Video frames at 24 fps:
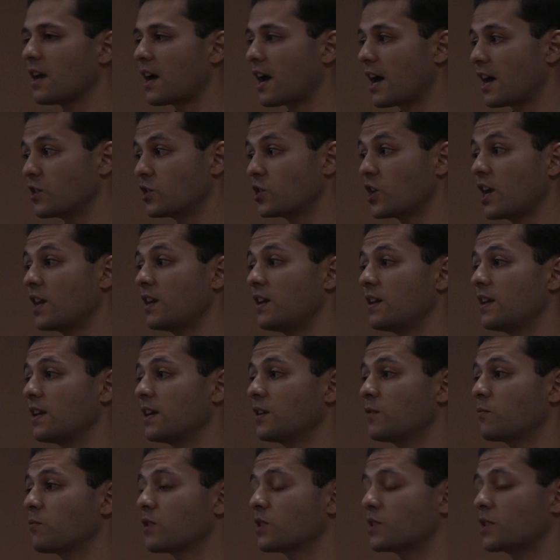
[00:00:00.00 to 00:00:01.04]

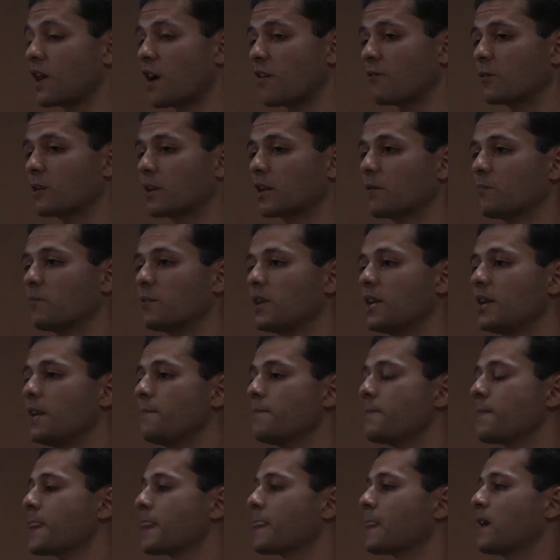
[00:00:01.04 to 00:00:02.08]
Aydin, we're a software
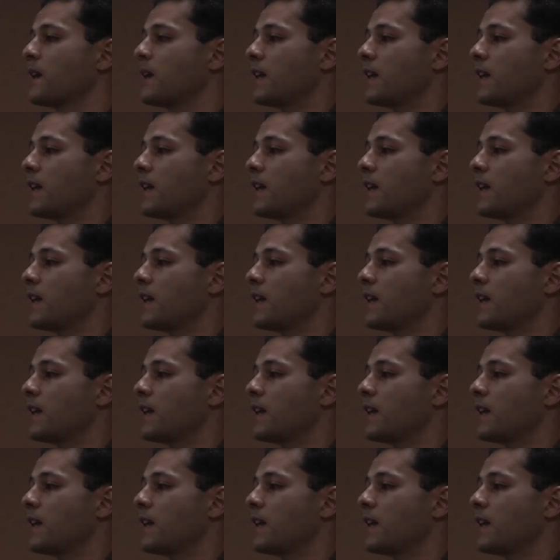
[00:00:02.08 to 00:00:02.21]
company.